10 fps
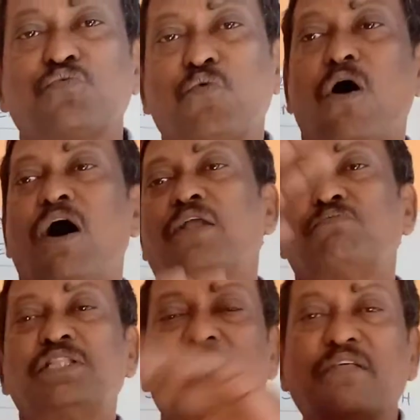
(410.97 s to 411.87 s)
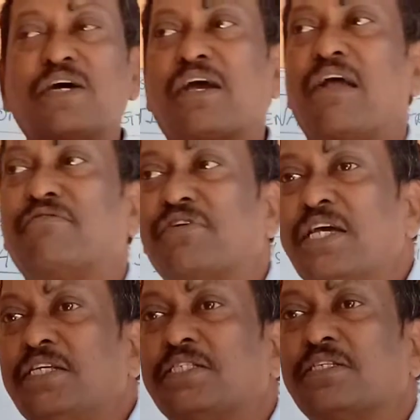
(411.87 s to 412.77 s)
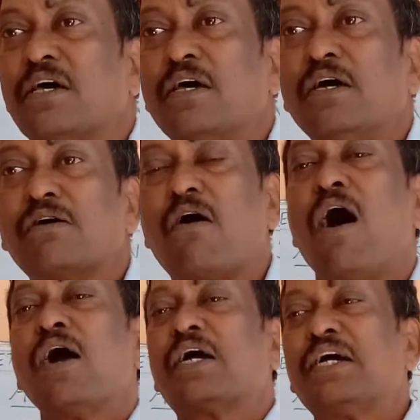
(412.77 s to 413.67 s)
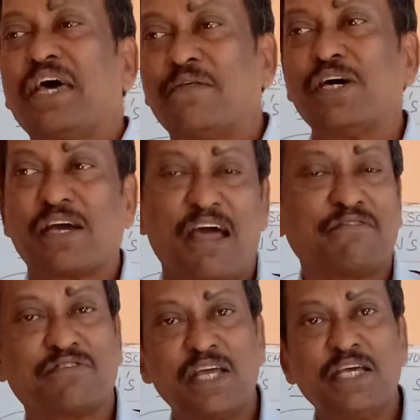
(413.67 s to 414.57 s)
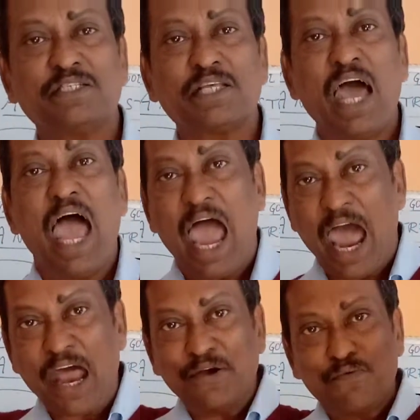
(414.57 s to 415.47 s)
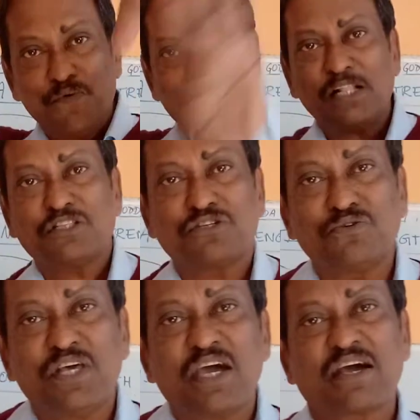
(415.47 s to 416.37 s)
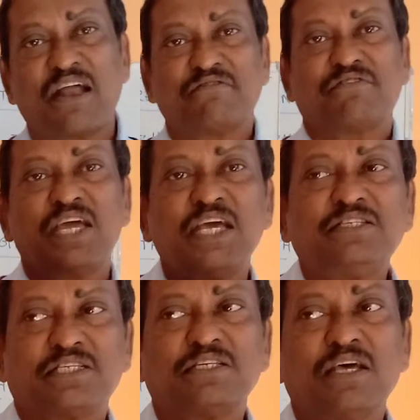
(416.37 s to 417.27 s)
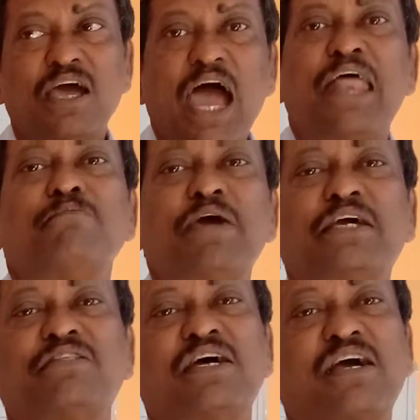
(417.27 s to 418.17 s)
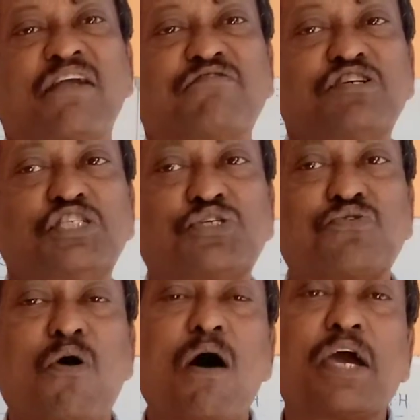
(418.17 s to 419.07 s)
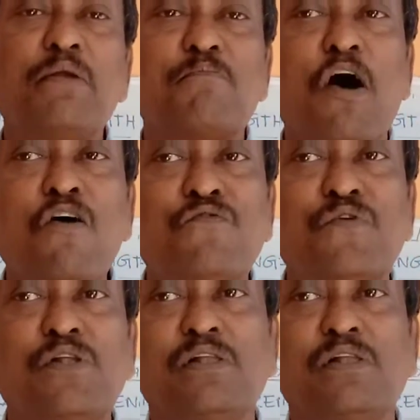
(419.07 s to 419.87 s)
war with other countries, conquer other countries, add wealth to their countries, and make their countries strong and powerful.